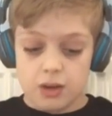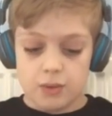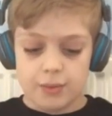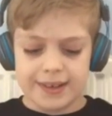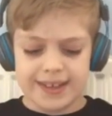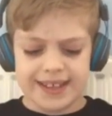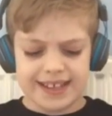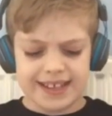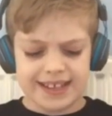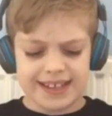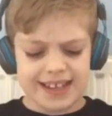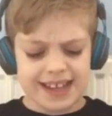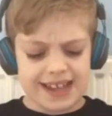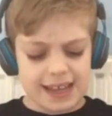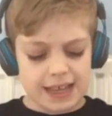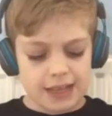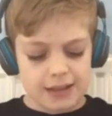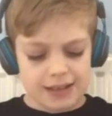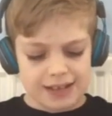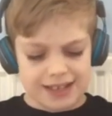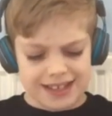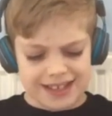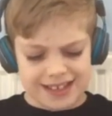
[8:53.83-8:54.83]
We can
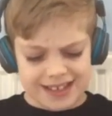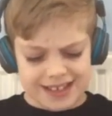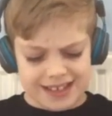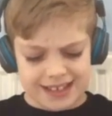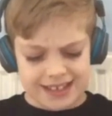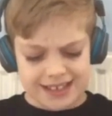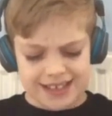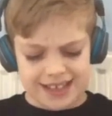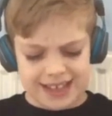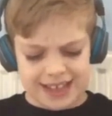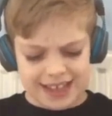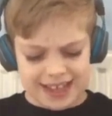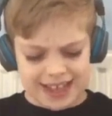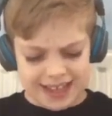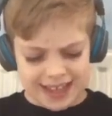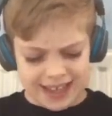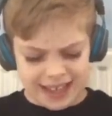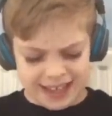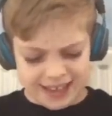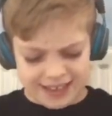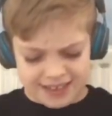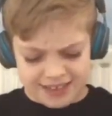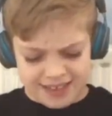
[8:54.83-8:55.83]
nearly
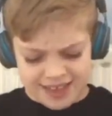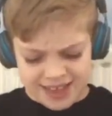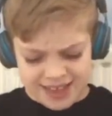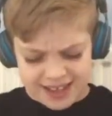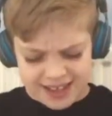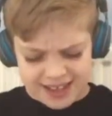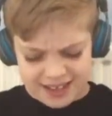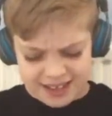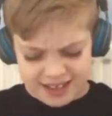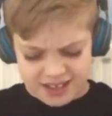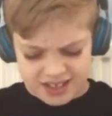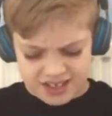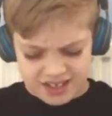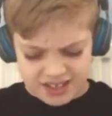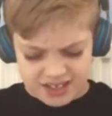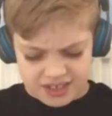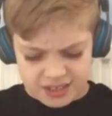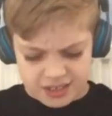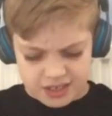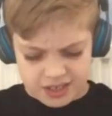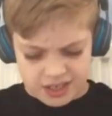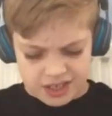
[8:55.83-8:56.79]
get this.